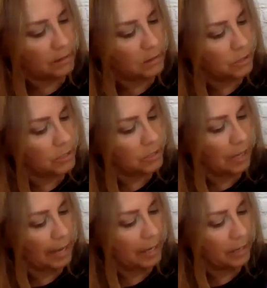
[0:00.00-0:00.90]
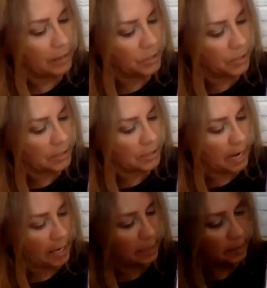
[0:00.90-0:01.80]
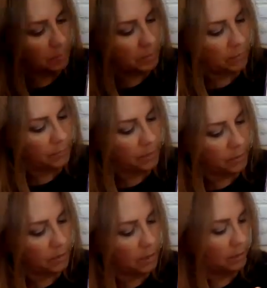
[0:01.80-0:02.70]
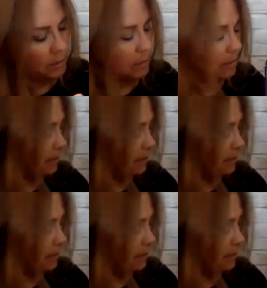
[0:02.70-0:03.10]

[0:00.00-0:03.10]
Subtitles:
Just adding just a tiny little bit of another color.